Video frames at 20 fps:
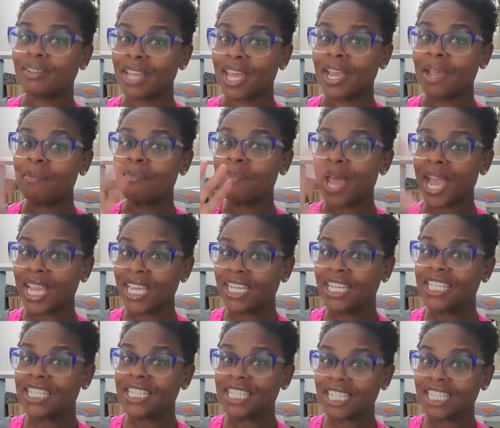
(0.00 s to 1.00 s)
Like I'm back in the
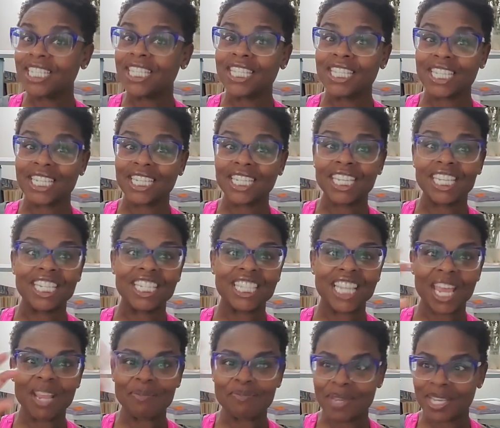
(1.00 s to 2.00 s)
sixes, at least
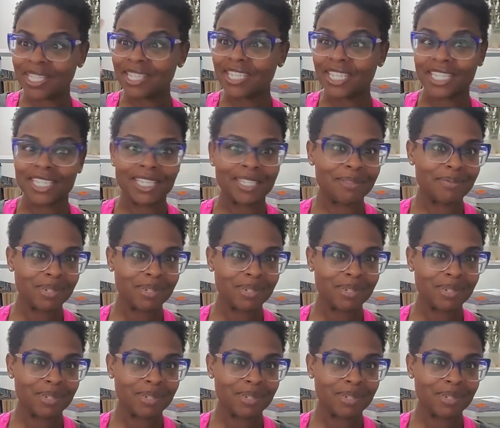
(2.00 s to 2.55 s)
like mid sixes,